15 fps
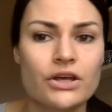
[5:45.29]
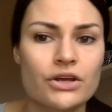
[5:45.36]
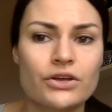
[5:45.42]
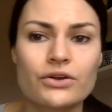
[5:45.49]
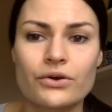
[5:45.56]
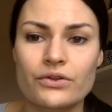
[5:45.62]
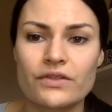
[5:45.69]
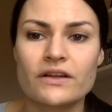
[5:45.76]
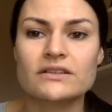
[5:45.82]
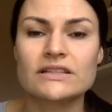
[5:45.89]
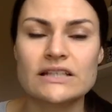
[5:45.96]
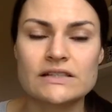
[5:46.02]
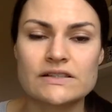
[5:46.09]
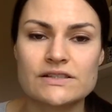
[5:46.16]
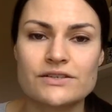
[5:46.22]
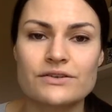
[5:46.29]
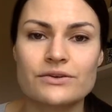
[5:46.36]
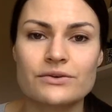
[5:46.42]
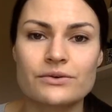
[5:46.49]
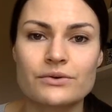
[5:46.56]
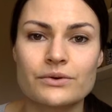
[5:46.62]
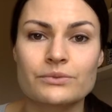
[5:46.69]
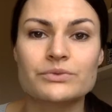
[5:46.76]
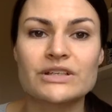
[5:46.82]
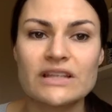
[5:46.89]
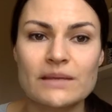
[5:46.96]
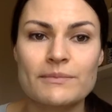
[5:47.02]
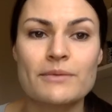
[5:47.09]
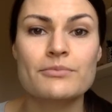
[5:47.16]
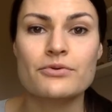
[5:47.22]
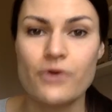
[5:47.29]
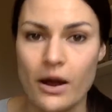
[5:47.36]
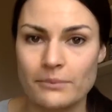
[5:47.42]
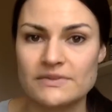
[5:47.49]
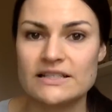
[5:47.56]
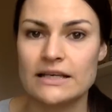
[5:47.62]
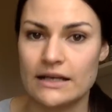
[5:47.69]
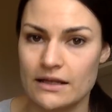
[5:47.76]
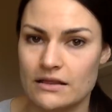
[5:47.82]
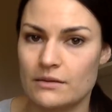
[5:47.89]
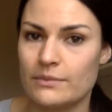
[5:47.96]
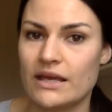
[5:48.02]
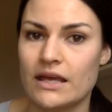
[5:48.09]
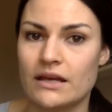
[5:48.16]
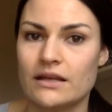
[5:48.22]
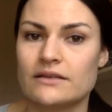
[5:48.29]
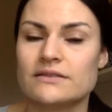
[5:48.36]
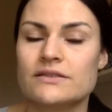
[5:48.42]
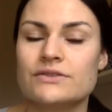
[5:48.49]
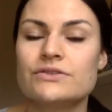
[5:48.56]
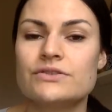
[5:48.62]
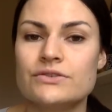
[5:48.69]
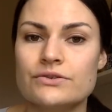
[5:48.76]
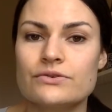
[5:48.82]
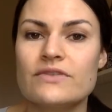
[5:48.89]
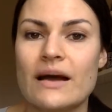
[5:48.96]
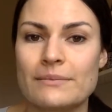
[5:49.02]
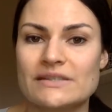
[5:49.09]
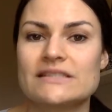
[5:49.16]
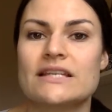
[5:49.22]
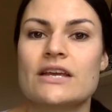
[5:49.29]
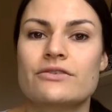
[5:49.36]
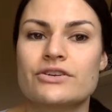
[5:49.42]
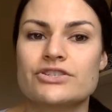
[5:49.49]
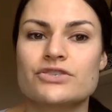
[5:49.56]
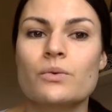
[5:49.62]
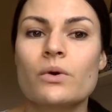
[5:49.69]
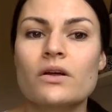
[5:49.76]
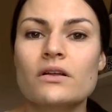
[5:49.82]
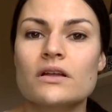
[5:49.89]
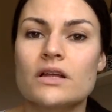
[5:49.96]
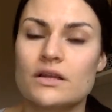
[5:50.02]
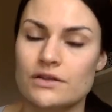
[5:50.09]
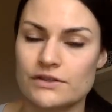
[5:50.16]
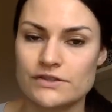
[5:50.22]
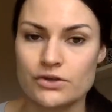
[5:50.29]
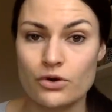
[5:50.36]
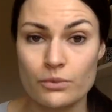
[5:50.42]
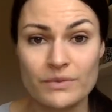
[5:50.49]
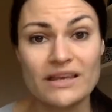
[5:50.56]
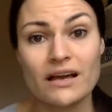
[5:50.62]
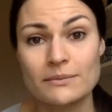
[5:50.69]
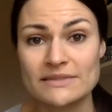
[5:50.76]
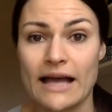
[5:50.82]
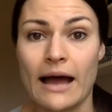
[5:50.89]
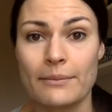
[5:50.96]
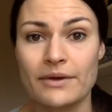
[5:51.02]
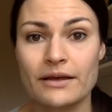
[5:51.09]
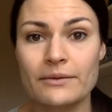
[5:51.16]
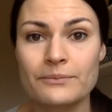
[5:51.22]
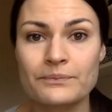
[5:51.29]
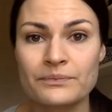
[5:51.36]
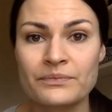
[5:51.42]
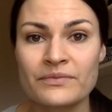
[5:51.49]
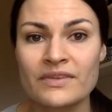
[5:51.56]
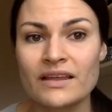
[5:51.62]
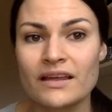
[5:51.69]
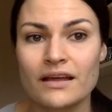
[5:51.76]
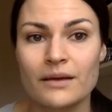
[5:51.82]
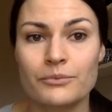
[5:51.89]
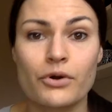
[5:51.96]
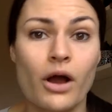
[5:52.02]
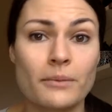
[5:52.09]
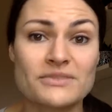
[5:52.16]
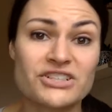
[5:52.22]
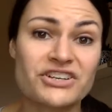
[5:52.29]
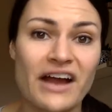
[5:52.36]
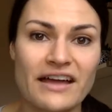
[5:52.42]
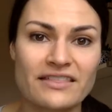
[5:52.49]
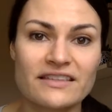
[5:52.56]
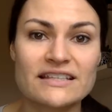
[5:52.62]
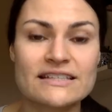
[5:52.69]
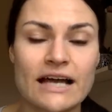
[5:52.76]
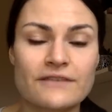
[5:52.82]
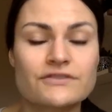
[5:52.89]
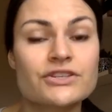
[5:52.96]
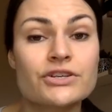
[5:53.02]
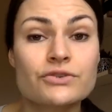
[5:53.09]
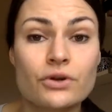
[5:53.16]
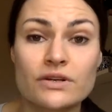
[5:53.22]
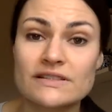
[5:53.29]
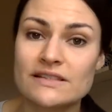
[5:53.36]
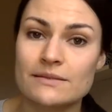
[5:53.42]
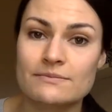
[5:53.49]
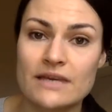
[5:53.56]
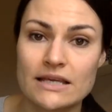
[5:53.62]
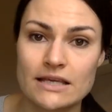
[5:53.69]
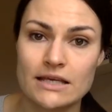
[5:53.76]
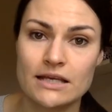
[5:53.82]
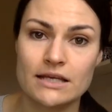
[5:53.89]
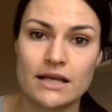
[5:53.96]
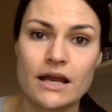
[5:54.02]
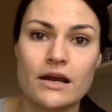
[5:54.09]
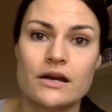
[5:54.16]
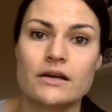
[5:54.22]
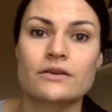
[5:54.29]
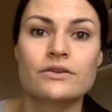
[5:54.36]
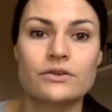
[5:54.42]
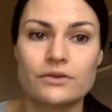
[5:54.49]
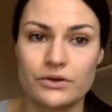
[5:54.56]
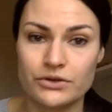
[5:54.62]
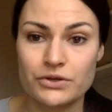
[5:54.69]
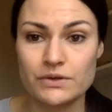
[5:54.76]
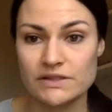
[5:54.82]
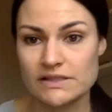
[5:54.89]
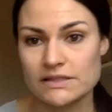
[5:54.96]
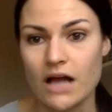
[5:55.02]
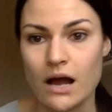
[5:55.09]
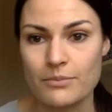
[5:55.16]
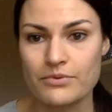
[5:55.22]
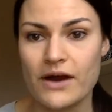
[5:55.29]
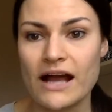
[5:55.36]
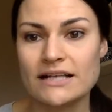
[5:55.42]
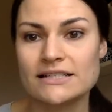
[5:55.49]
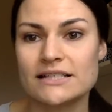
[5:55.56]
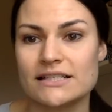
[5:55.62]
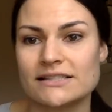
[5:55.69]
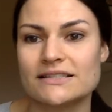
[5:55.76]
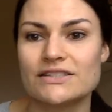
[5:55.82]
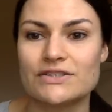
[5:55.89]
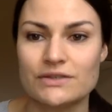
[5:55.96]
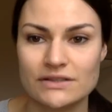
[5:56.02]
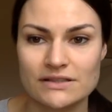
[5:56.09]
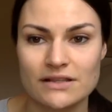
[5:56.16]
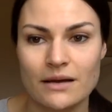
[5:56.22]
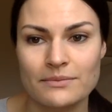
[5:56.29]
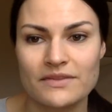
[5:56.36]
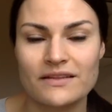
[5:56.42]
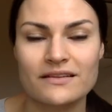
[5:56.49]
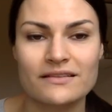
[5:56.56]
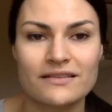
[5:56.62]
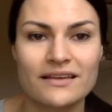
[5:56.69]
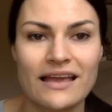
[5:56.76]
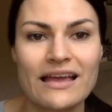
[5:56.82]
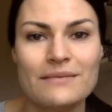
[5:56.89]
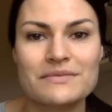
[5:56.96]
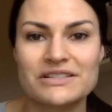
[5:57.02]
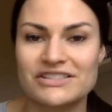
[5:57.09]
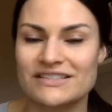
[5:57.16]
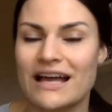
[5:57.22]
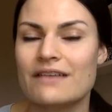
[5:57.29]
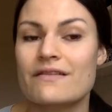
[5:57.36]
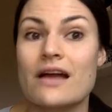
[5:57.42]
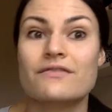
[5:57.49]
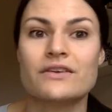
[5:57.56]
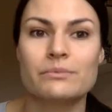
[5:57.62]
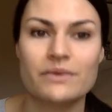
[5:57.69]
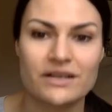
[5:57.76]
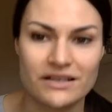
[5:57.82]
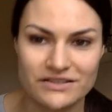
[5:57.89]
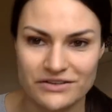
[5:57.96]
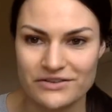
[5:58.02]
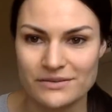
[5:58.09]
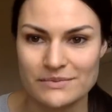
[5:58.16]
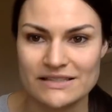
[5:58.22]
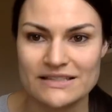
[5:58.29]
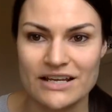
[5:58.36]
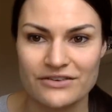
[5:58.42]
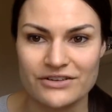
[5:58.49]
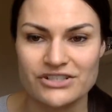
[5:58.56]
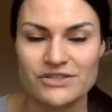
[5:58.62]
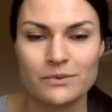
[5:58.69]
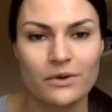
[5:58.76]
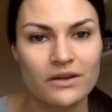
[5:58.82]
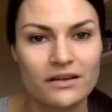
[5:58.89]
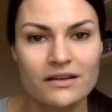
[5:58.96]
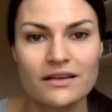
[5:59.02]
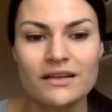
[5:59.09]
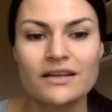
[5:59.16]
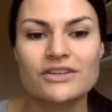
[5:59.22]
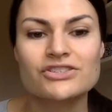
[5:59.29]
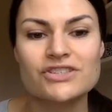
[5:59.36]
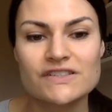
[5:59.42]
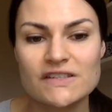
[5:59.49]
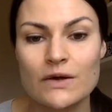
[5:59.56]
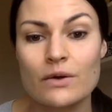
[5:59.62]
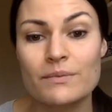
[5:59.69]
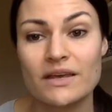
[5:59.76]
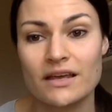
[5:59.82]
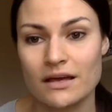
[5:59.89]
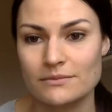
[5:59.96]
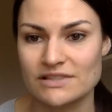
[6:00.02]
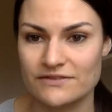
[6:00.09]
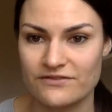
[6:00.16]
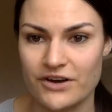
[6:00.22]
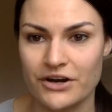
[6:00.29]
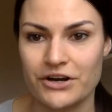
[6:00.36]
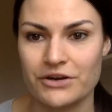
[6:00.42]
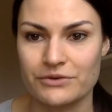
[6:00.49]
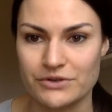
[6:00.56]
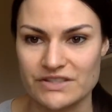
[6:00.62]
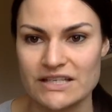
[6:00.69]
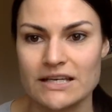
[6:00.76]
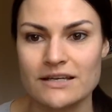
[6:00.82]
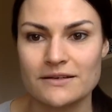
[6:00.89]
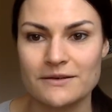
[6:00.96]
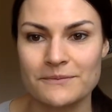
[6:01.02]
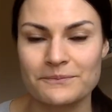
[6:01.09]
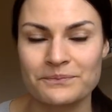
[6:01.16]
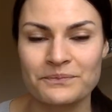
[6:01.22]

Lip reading: They'll need to really be prompted in the beginning to do that mistake ritual so it becomes habit. Prompt your athletes after you notice them making an error. You can stop practice and you can stop the game and just have everybody do their mistake ritual just so it becomes very routine.